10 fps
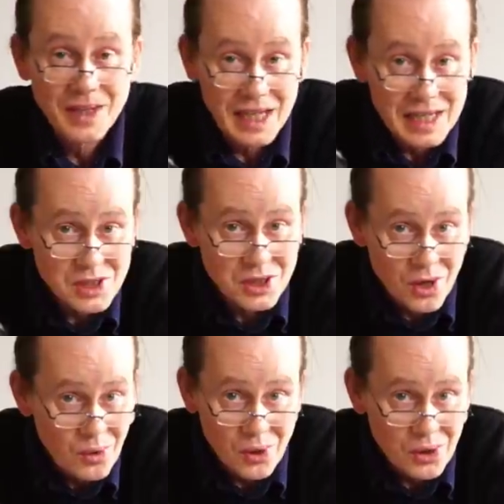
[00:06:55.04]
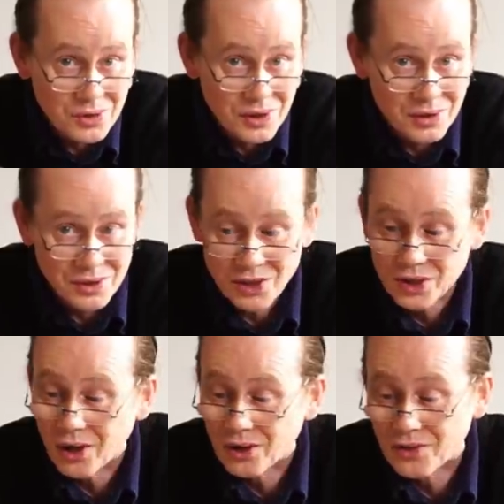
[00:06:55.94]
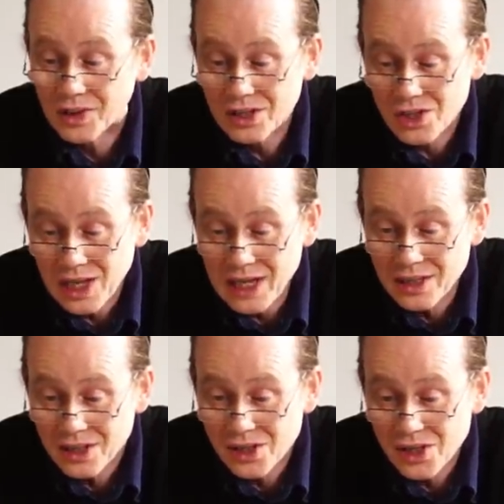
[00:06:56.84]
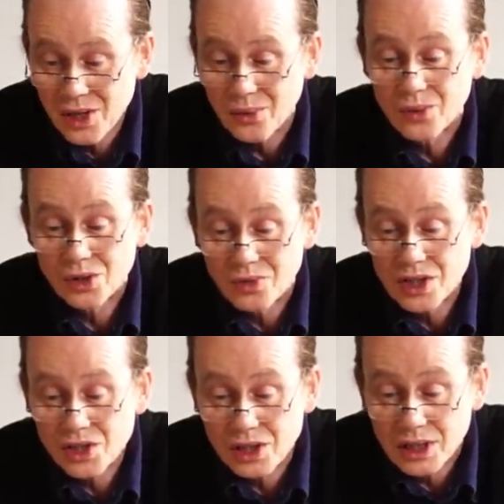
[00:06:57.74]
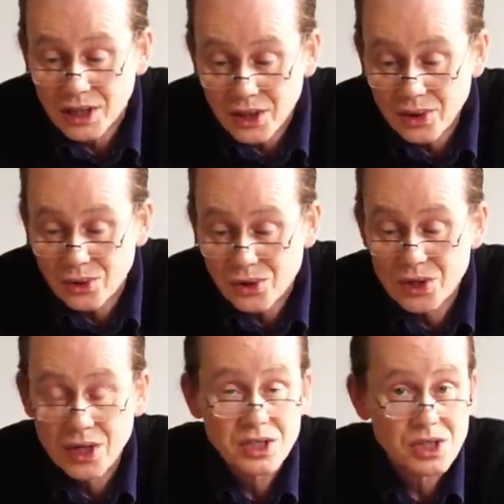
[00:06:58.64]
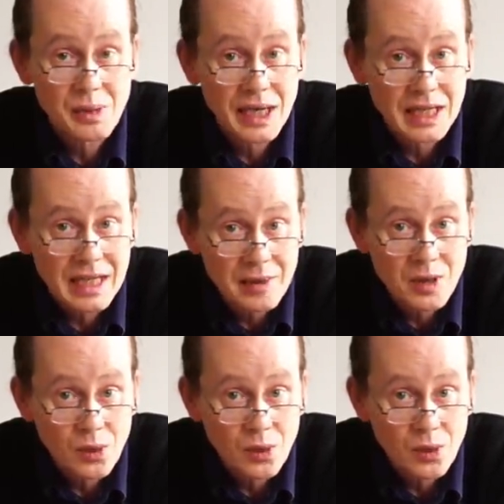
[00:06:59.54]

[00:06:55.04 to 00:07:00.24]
it's no ordinary underdog. This lens was recently used to make an Emmy